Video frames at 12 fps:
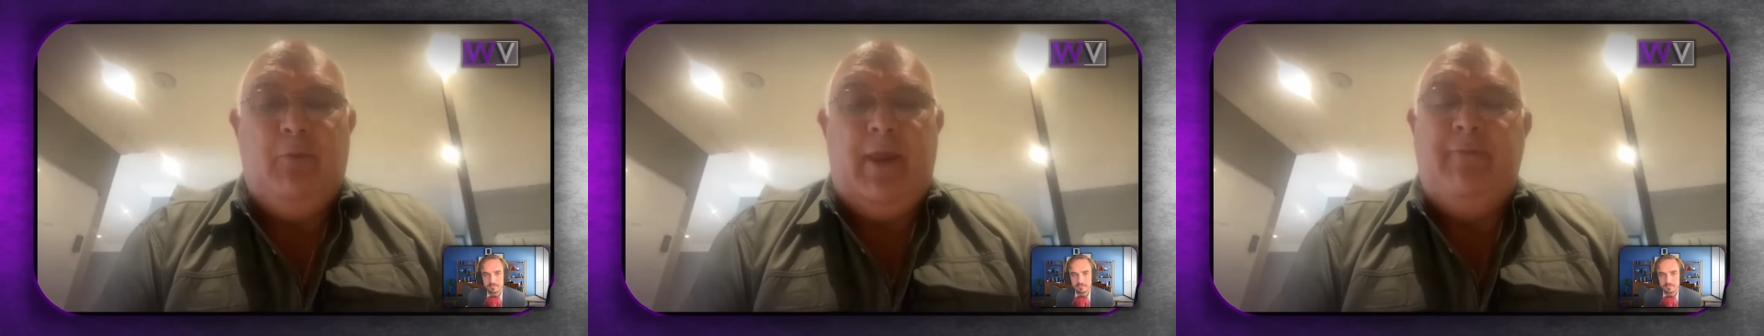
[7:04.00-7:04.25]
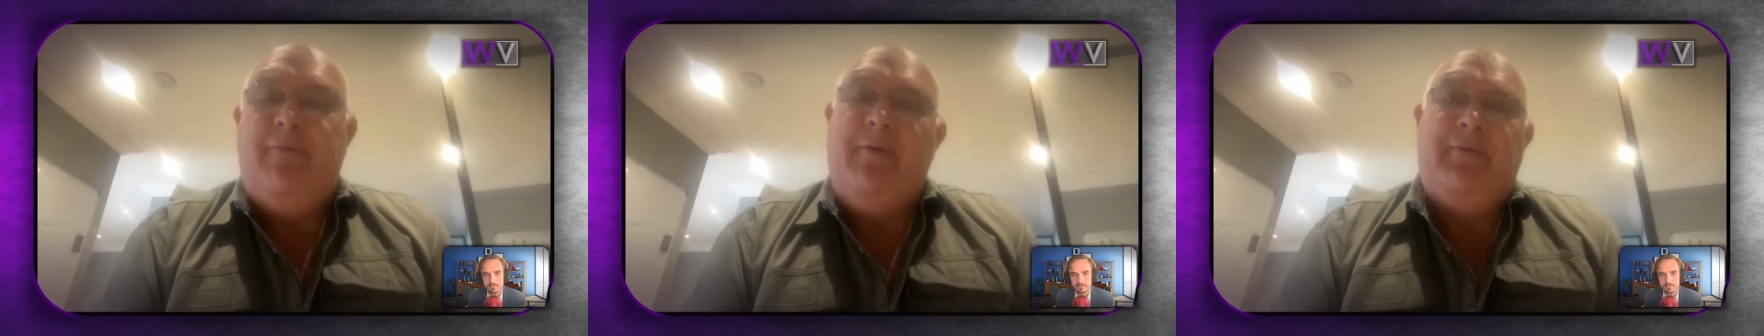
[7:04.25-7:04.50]

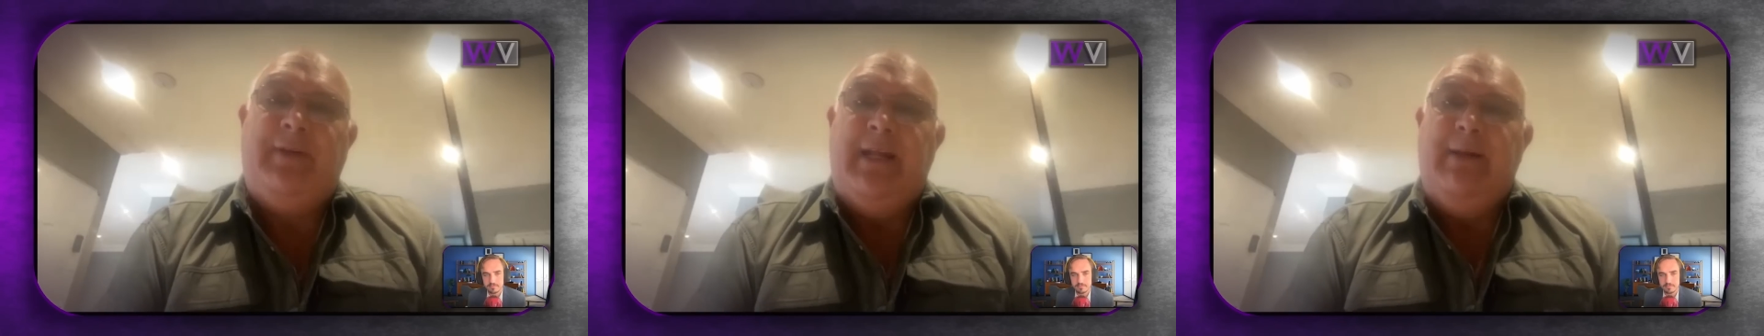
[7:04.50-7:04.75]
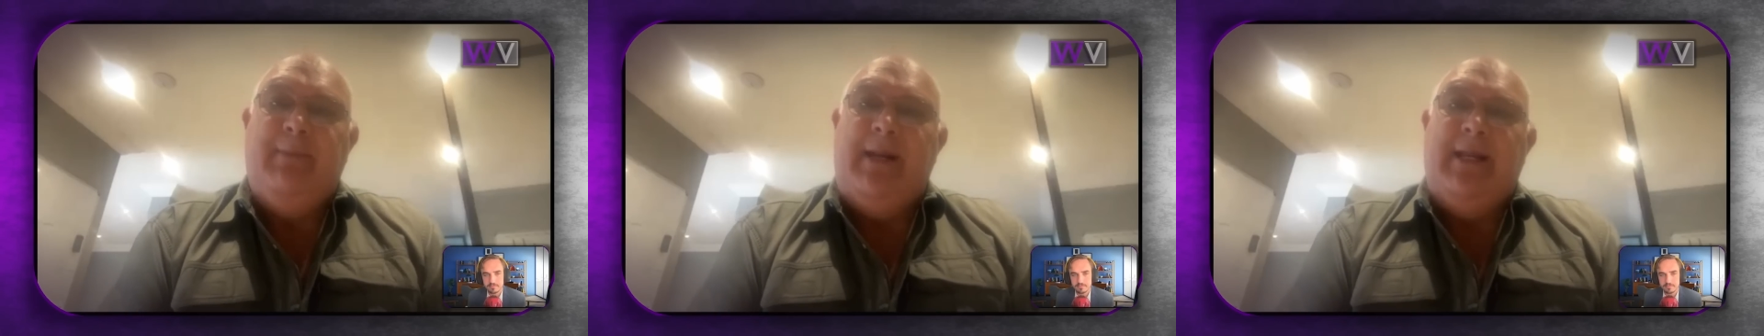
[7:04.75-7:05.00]
than
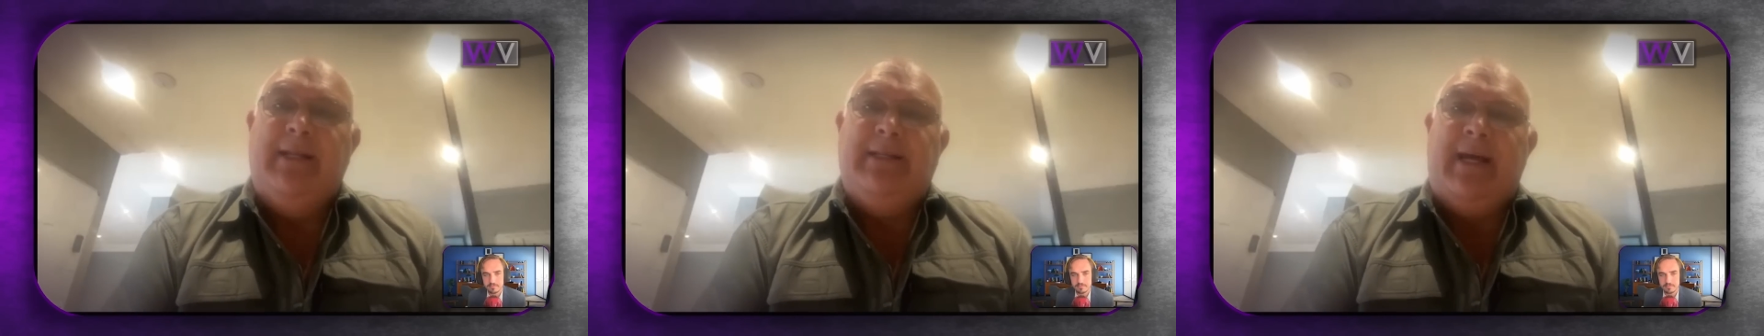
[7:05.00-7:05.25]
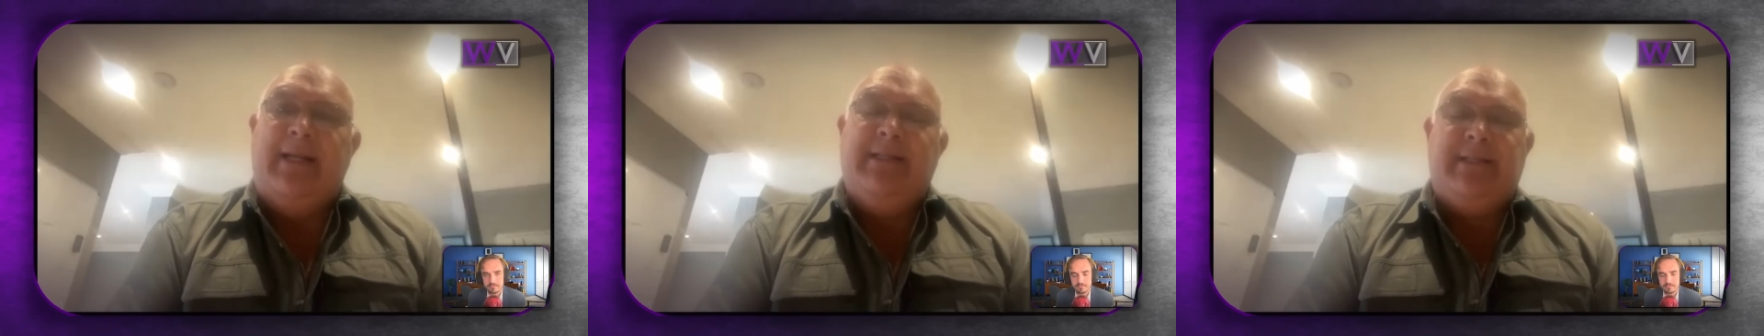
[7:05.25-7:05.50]
15 million
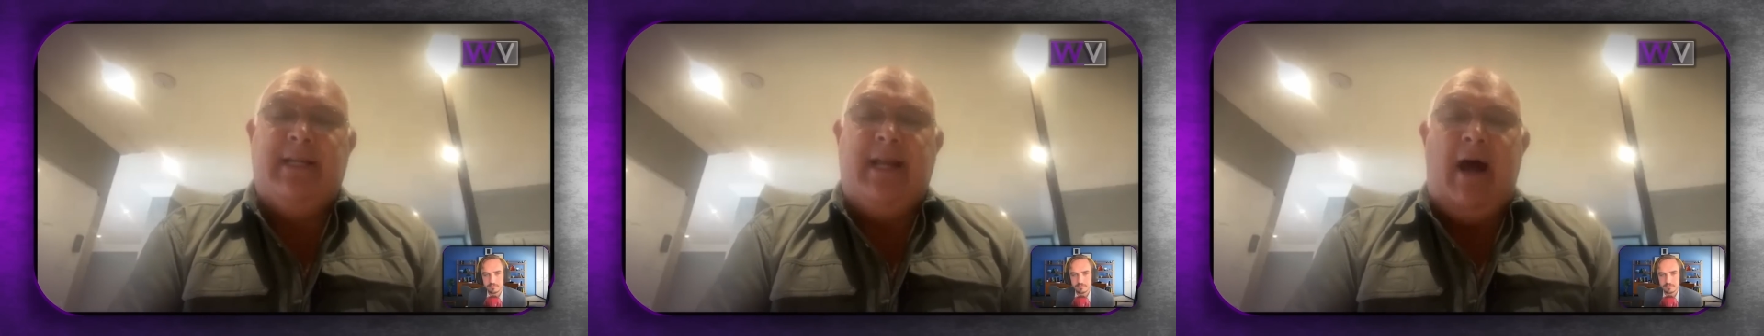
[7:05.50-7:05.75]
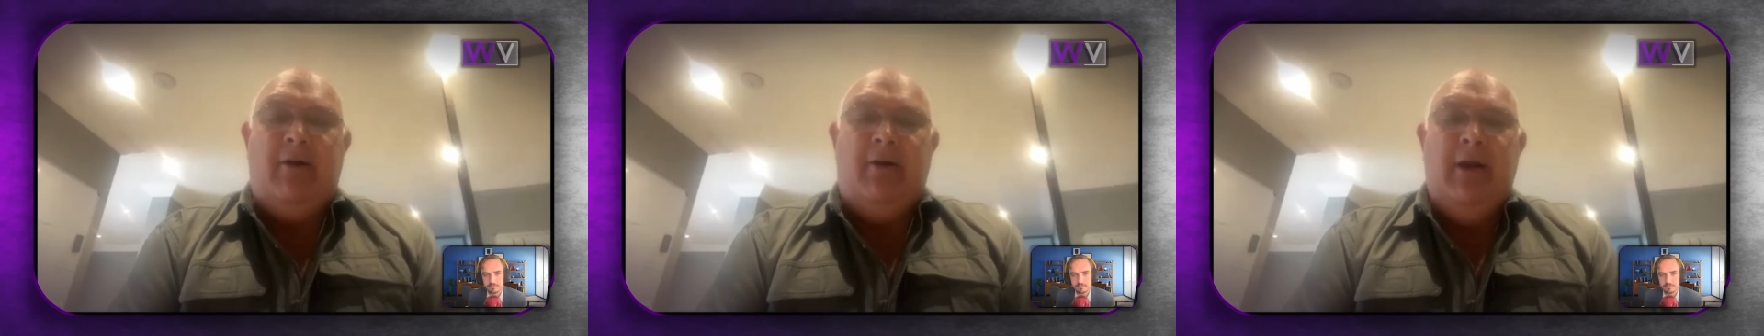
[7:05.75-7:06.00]
tons, and
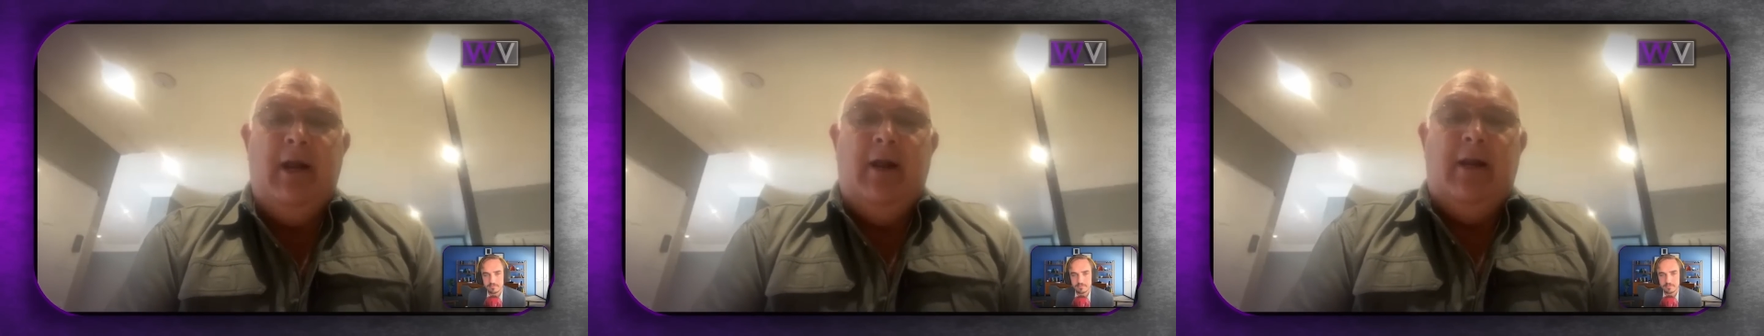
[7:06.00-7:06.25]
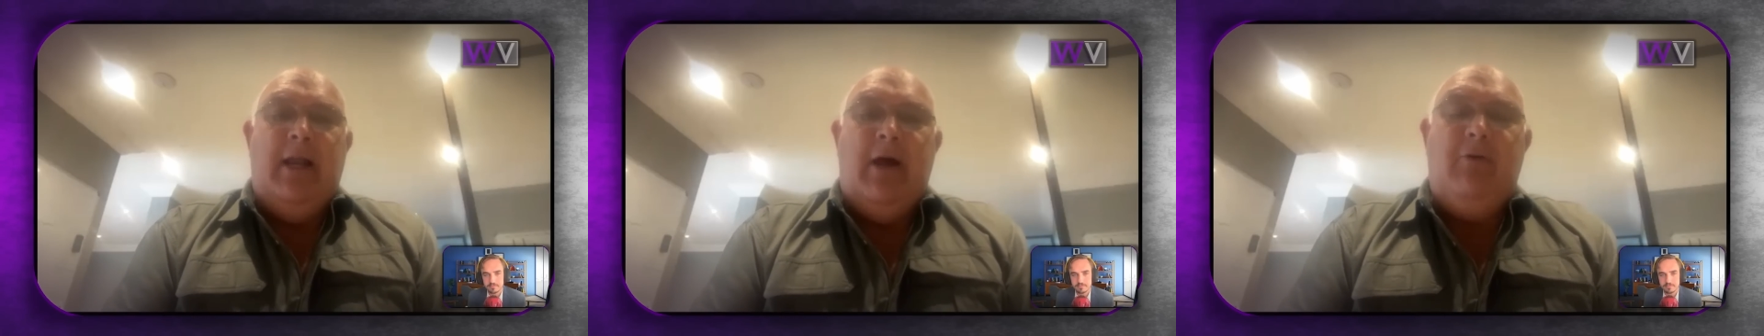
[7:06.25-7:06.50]
our
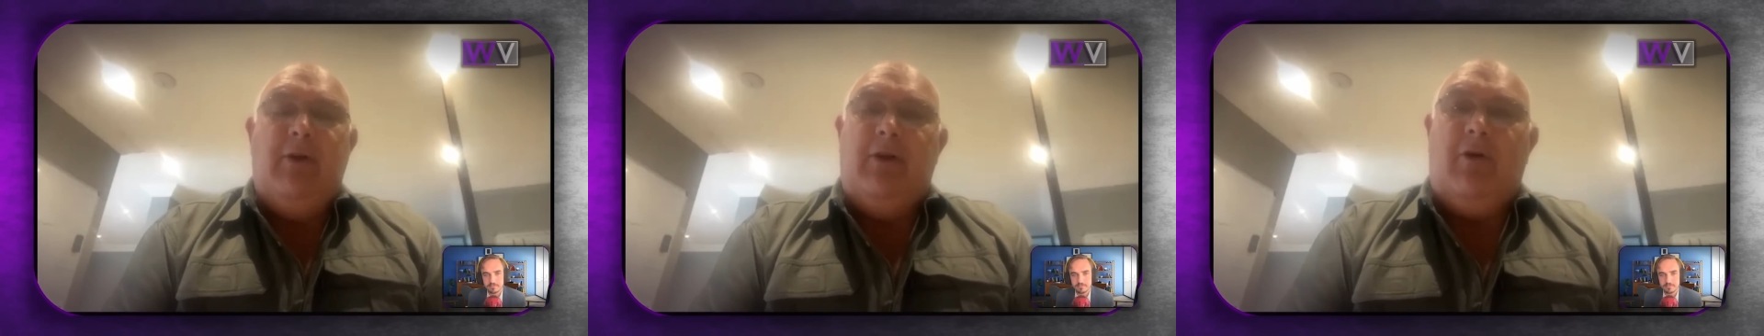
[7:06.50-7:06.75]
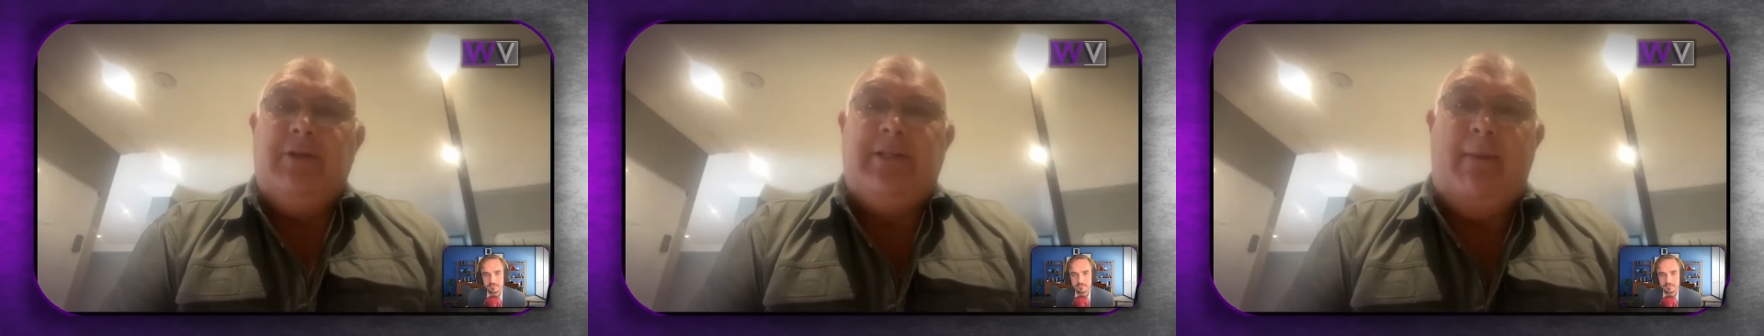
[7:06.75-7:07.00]
local
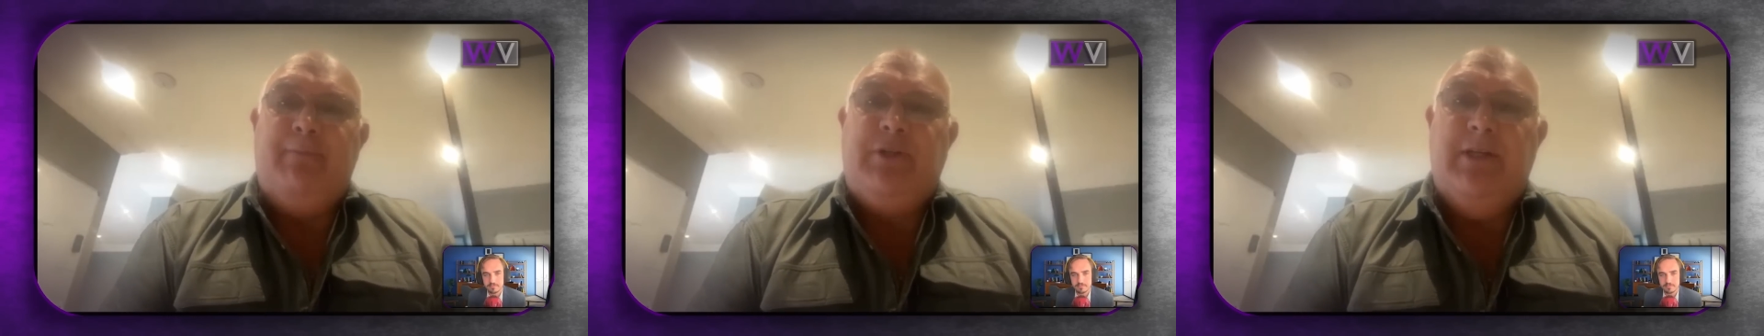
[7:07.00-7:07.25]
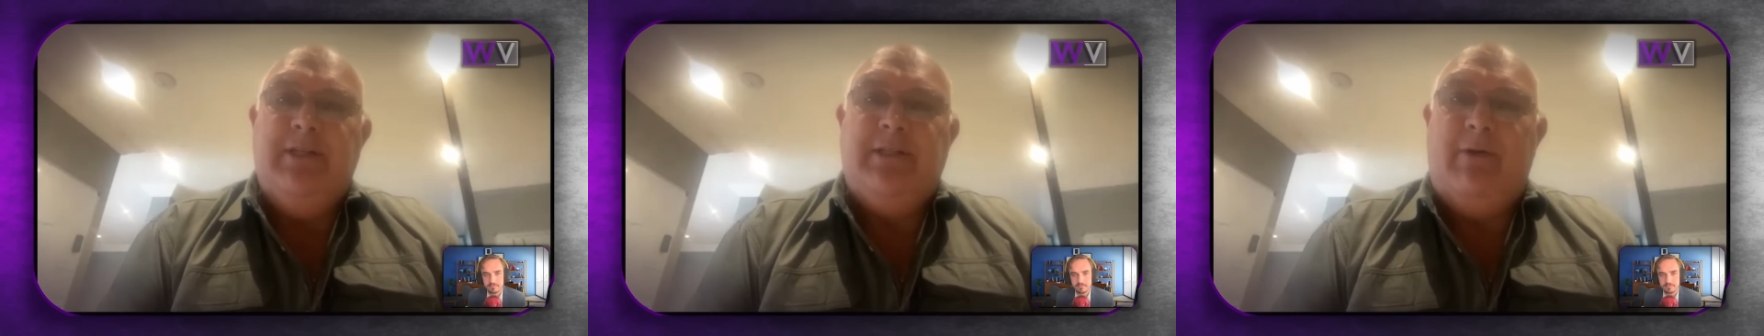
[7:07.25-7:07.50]

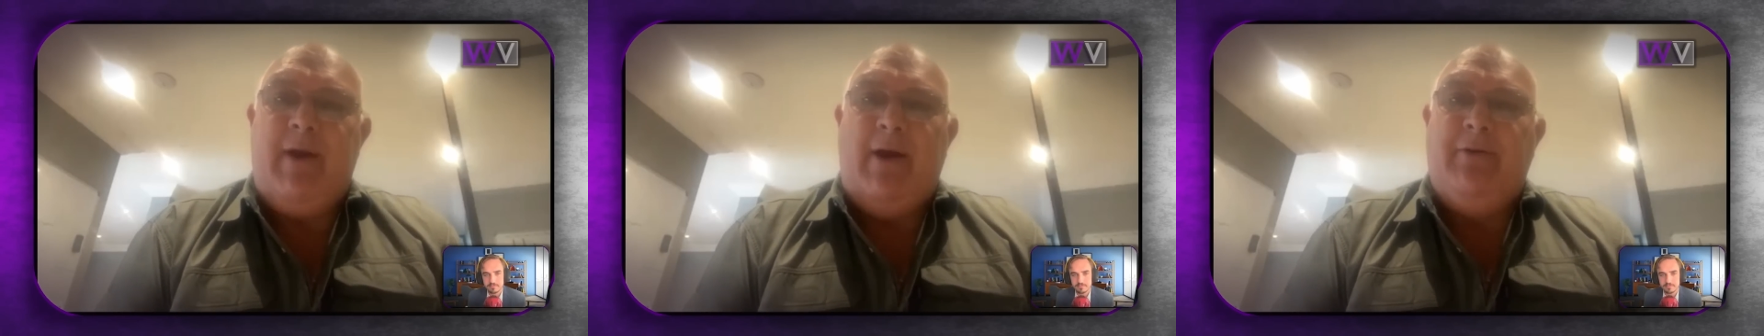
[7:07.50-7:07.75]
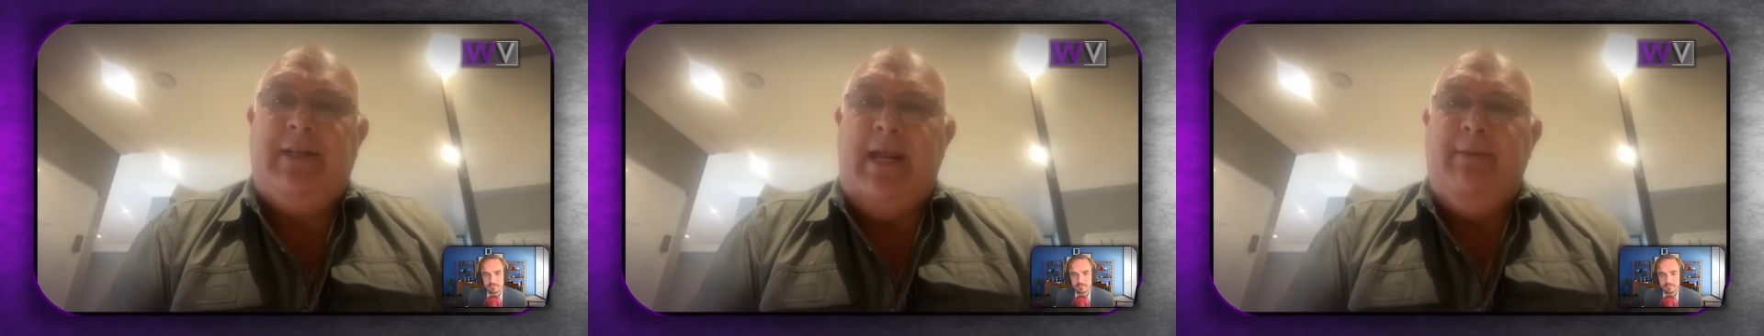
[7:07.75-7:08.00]
consumption is
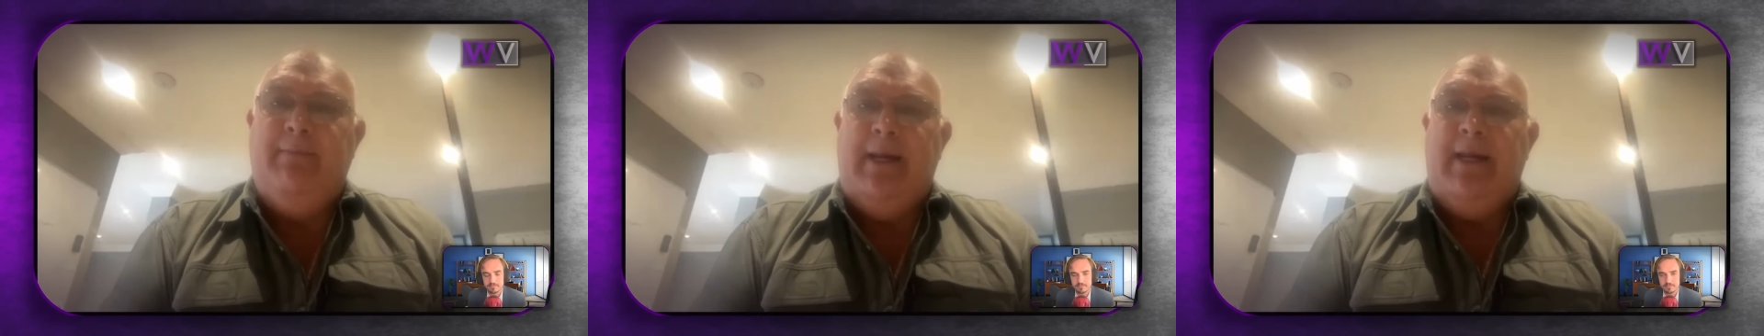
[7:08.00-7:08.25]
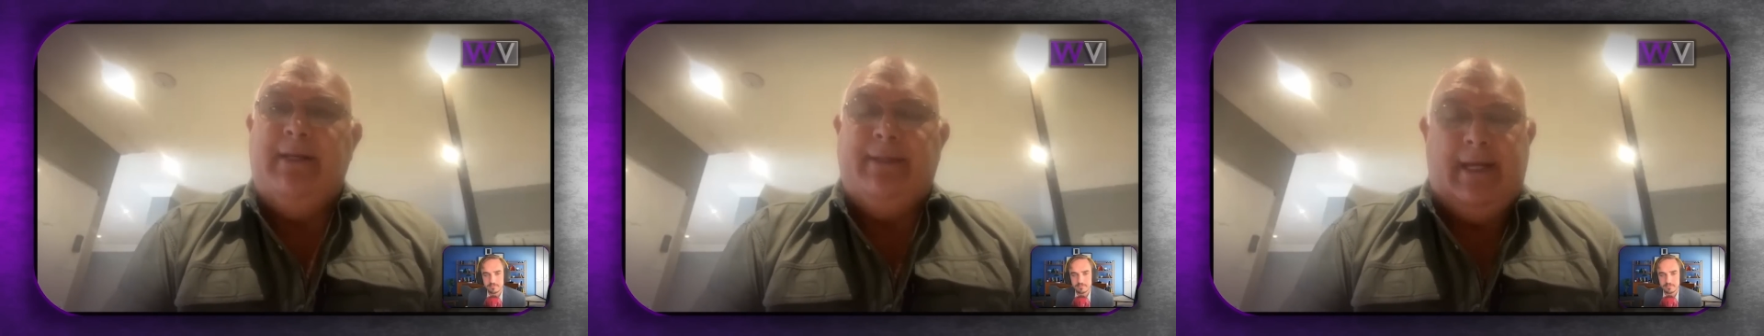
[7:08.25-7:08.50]
around 10 million